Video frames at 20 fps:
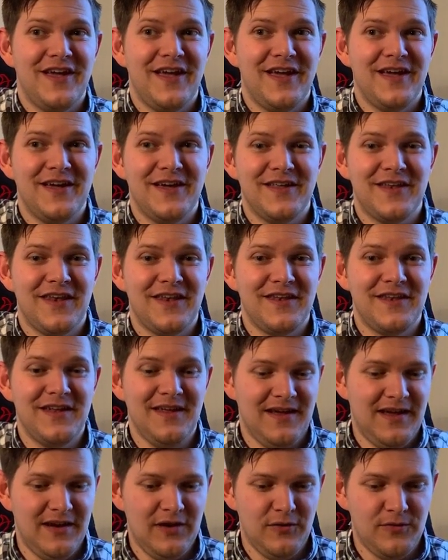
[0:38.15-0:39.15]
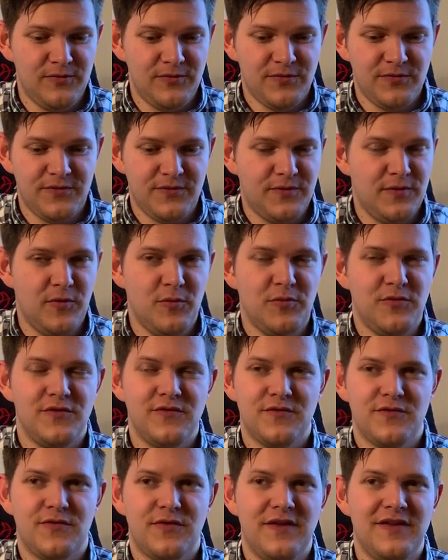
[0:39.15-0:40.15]
and a lot of
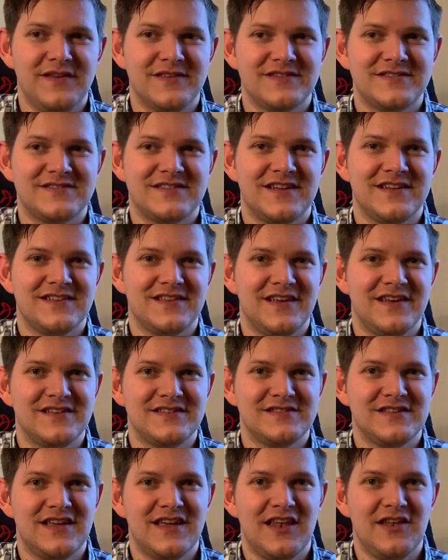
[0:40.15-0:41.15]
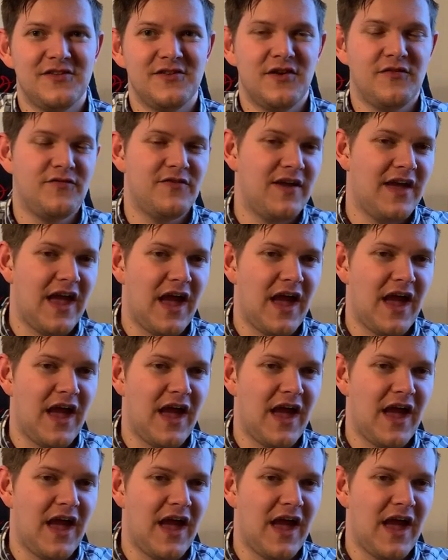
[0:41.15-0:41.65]
things that has a lot of